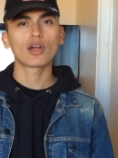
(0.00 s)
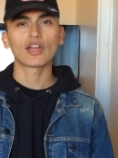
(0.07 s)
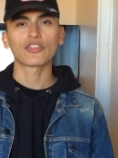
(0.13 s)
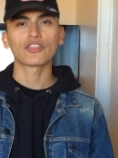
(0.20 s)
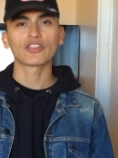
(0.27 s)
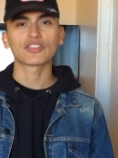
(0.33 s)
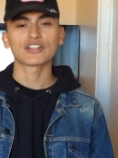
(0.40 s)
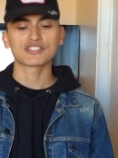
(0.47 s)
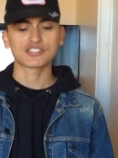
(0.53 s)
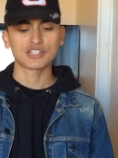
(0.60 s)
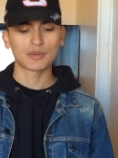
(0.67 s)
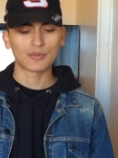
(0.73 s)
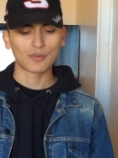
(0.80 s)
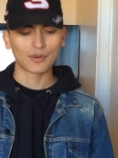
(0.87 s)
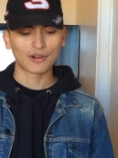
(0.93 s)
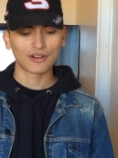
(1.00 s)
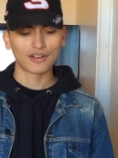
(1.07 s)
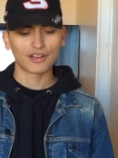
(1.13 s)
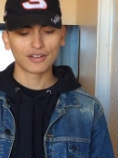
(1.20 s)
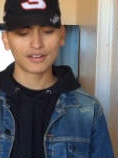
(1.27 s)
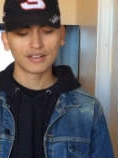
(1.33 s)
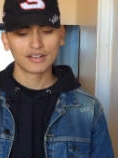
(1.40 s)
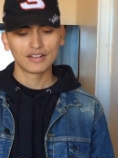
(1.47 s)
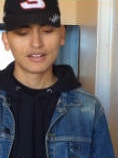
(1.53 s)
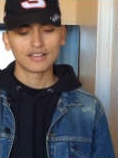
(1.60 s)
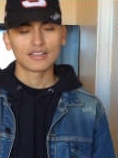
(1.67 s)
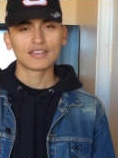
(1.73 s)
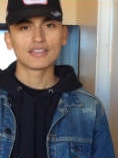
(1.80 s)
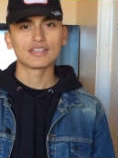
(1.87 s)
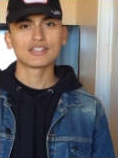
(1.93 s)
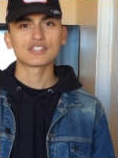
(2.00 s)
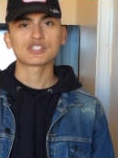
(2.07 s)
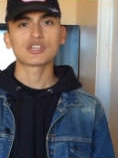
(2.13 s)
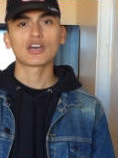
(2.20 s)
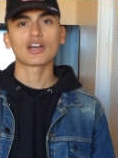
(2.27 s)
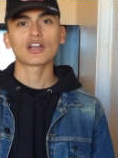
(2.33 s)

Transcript: I think that's the number we're on, is